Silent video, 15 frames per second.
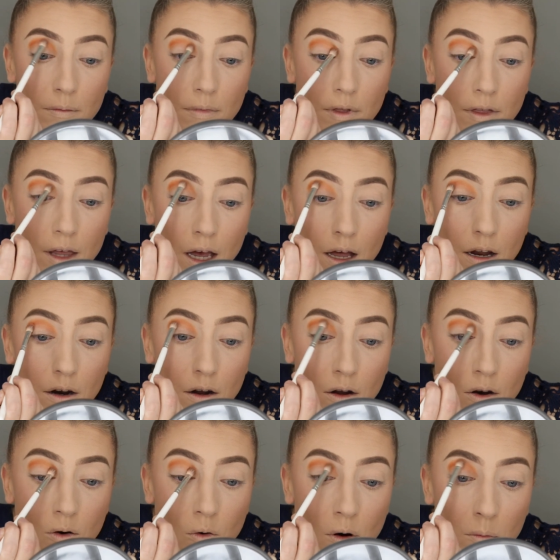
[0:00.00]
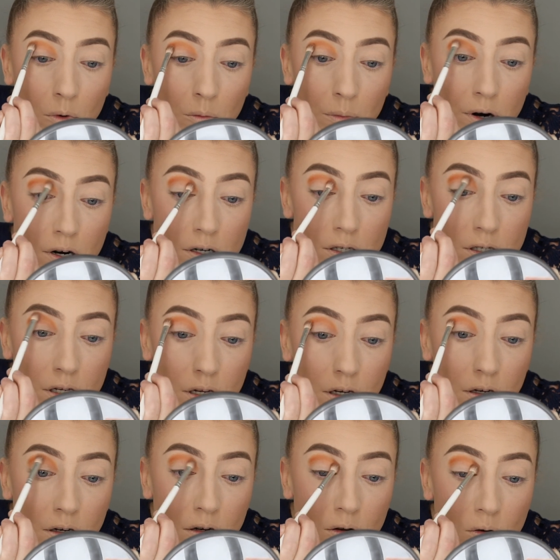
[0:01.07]
that a normal
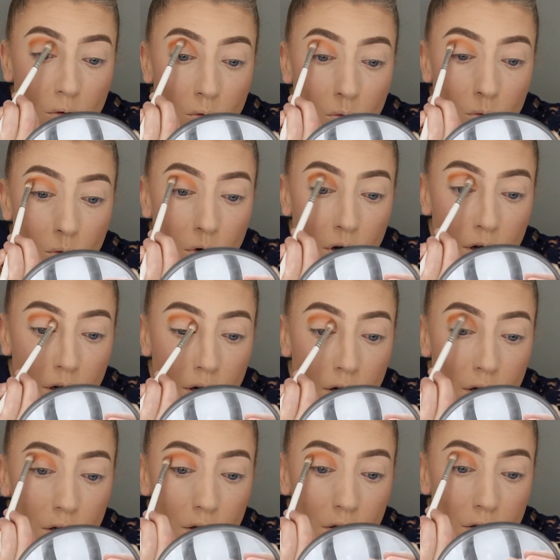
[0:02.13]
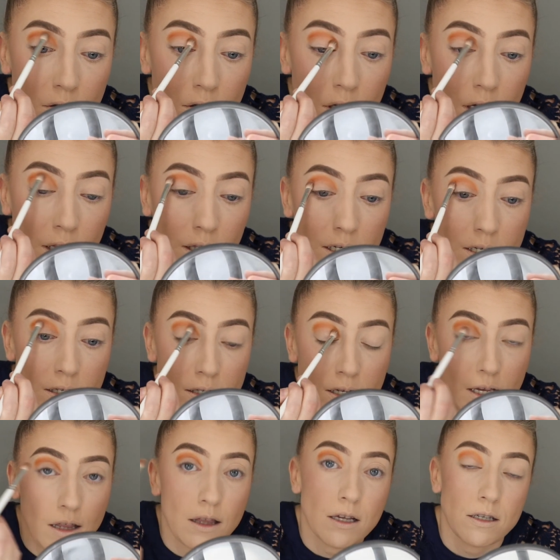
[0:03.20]
person would, at least
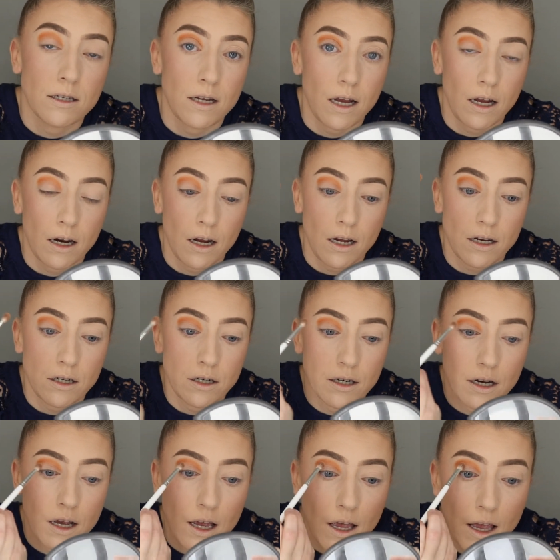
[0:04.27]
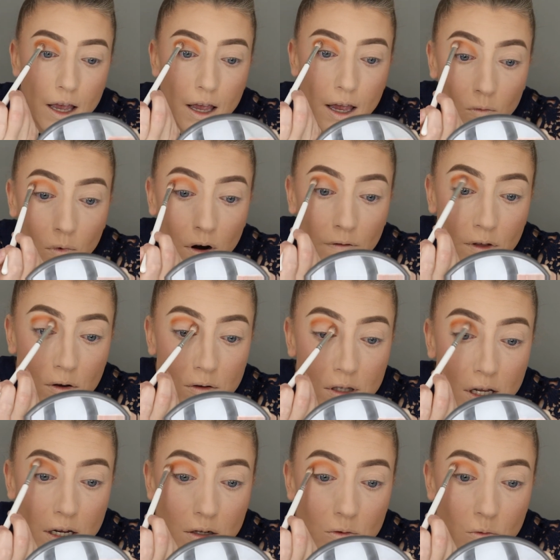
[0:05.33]
in this day and age. One of those
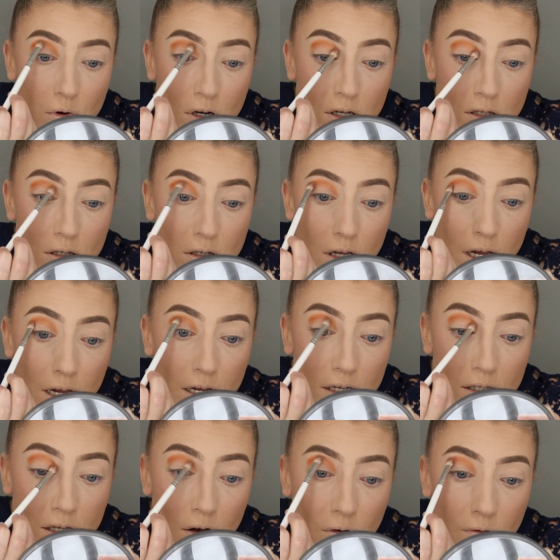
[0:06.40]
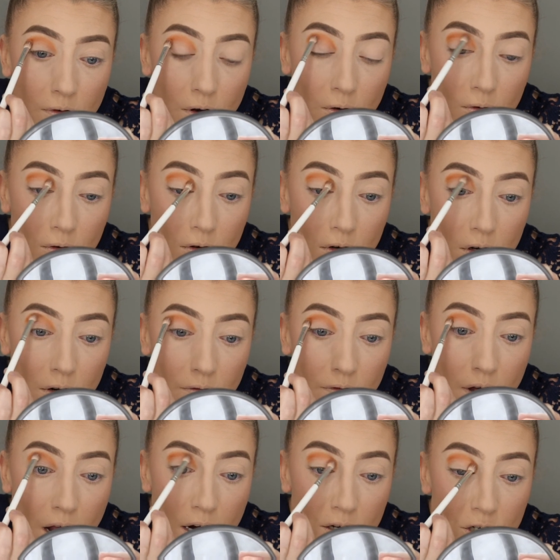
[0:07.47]
things was a cell phone. In
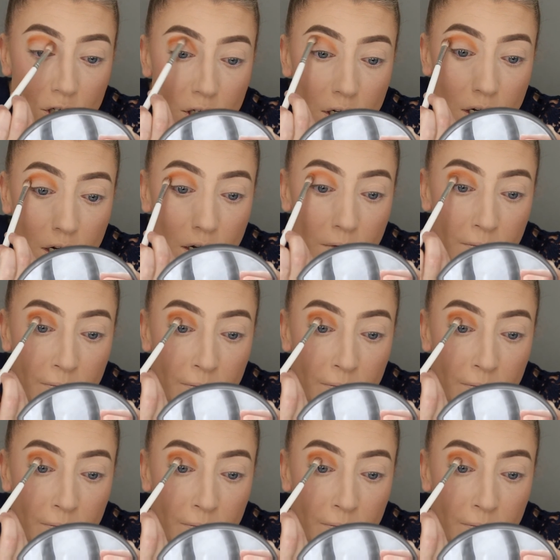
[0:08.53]
fact, she